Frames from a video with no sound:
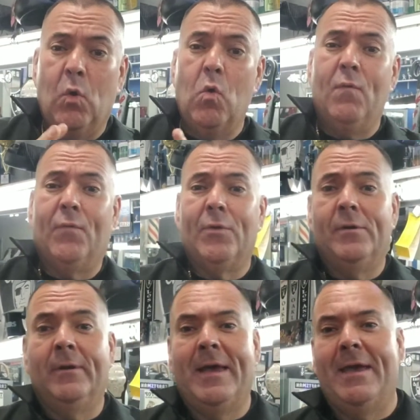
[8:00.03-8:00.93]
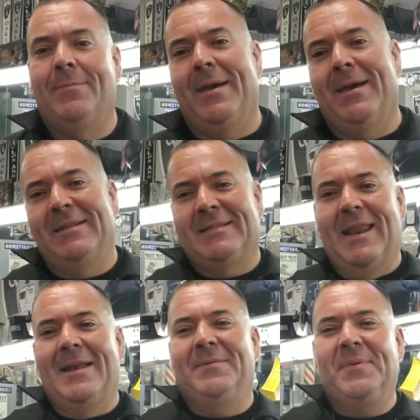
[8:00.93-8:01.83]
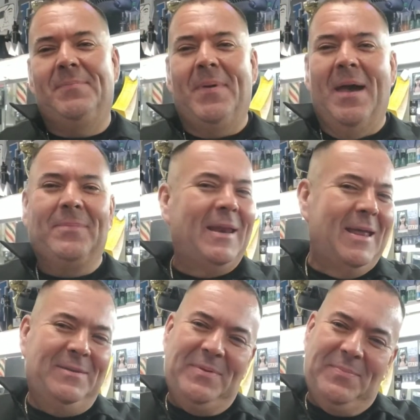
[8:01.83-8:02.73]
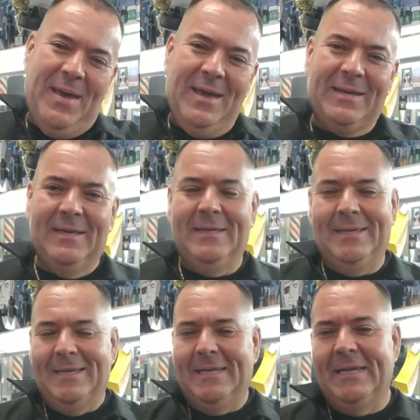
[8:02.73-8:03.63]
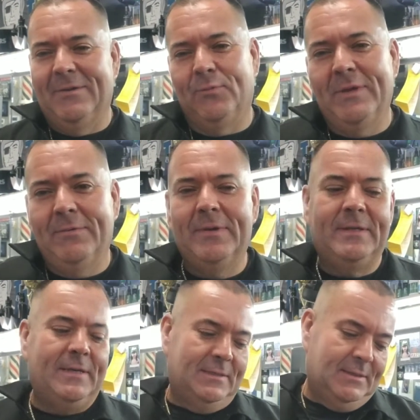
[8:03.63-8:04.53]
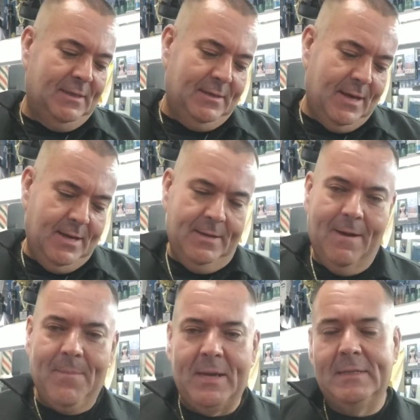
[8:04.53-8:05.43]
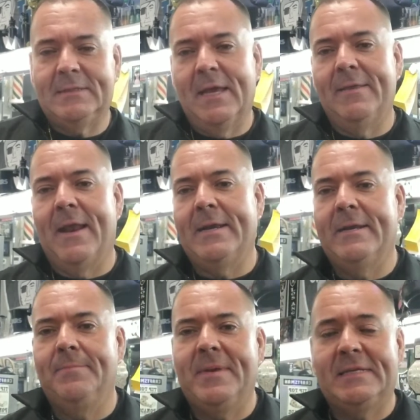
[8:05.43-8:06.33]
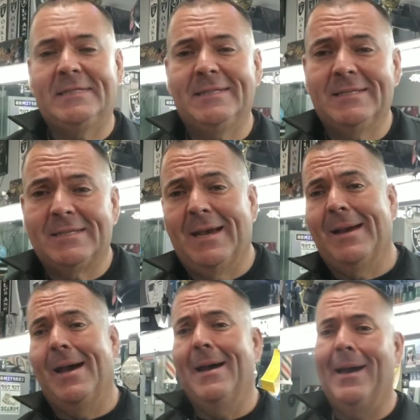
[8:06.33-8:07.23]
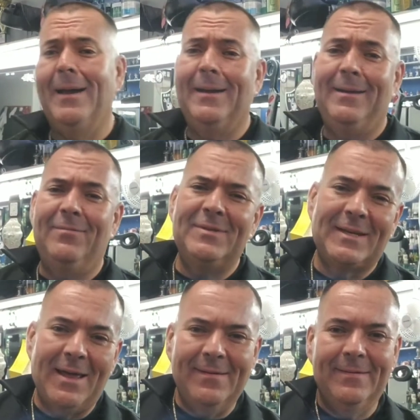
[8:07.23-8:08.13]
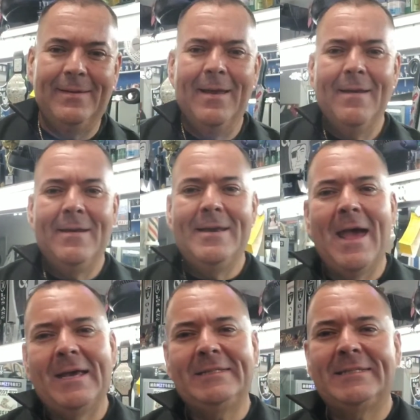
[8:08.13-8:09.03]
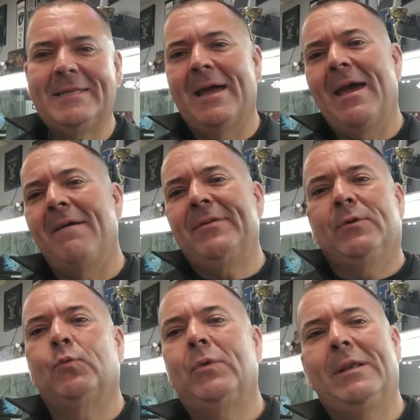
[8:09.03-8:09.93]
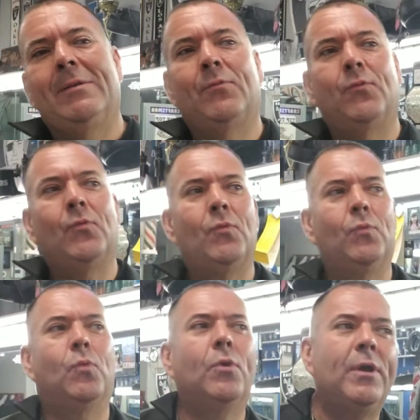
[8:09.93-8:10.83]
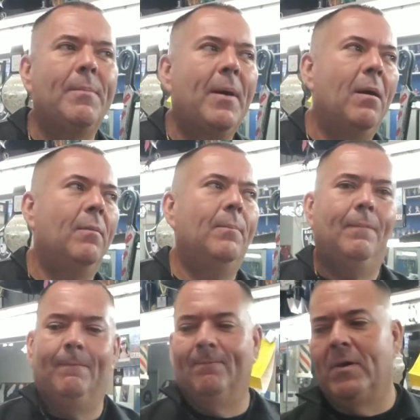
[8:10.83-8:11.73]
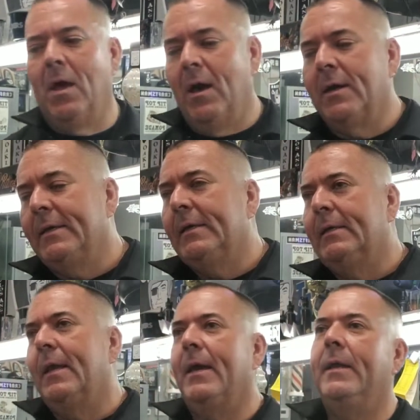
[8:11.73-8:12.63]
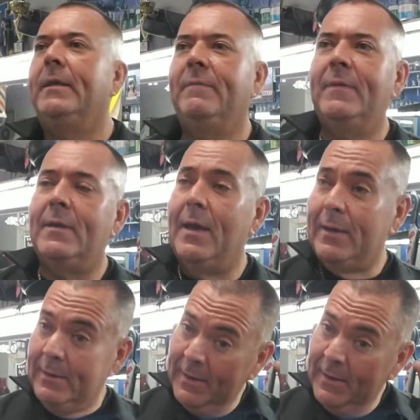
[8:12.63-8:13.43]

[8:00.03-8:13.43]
over. Hey, man, it's glad to be. I'm glad to be back. Uh, it, it, it, really, really is good. I, am not gonna say that I didn't miss this. I, I, I it was kind of nice not having to worry about vlogging and even like